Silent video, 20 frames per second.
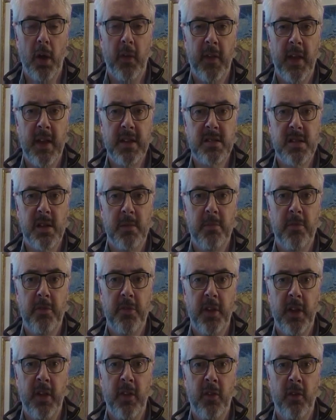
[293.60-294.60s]
And that's
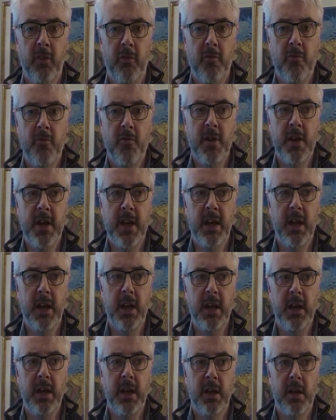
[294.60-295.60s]
something that
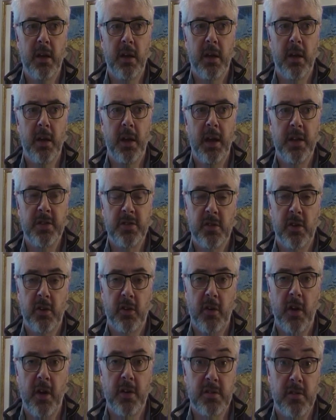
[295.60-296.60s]
really is at the
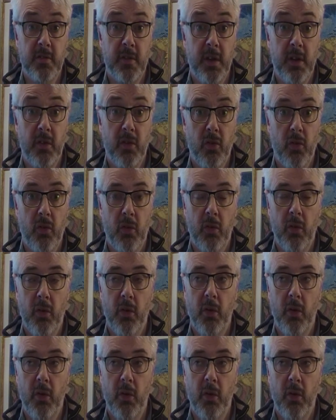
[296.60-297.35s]
crux of this.